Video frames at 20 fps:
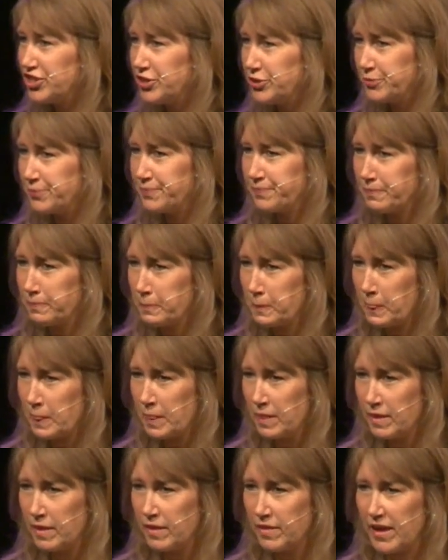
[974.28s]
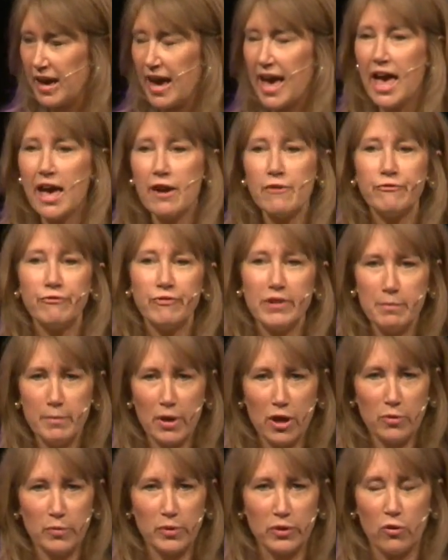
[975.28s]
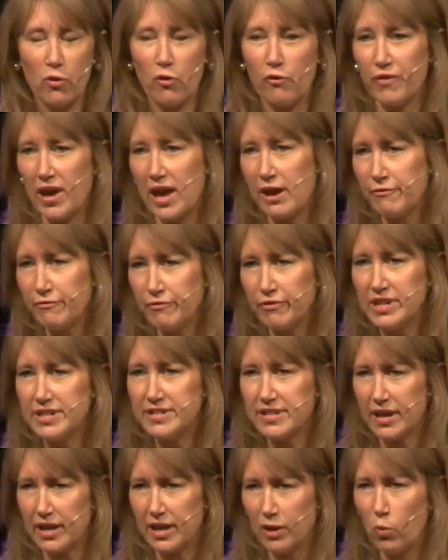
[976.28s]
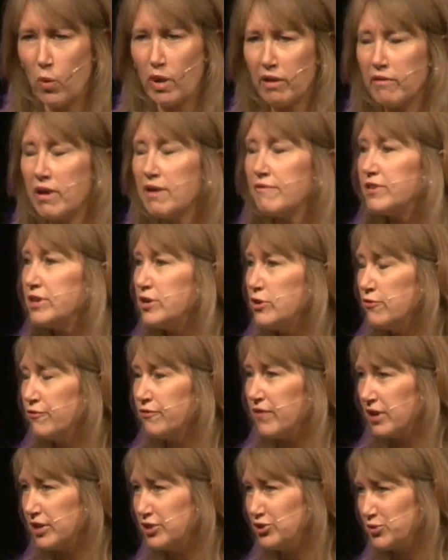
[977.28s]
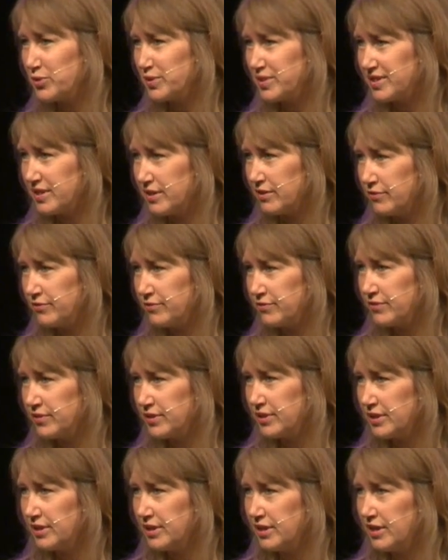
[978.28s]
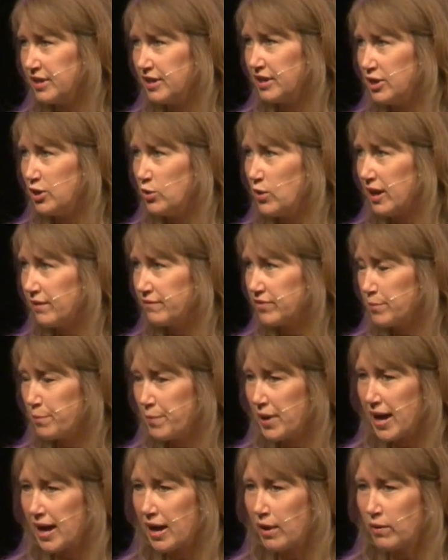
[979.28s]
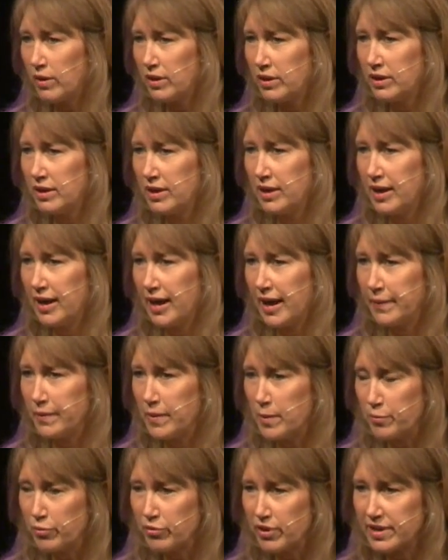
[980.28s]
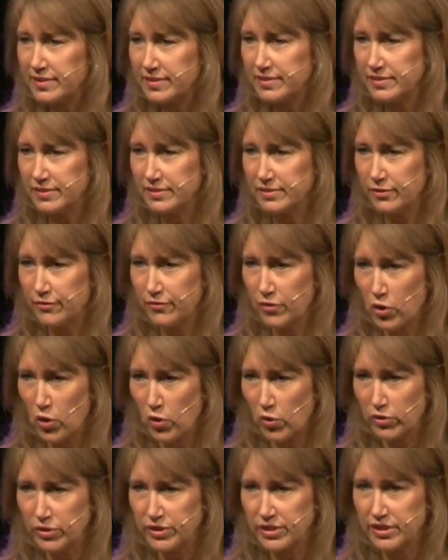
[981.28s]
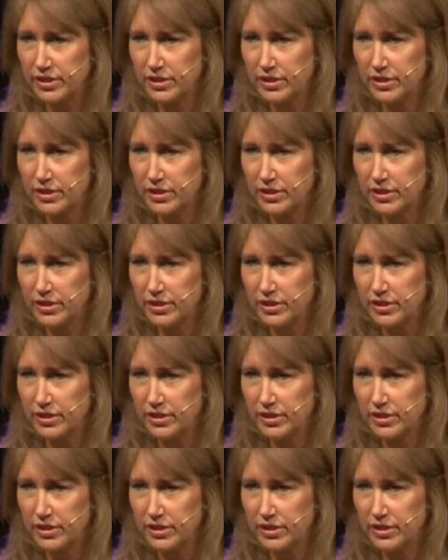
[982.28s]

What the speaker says: you that every moment of every day, wherever you find yourself, you have the power and the presence of God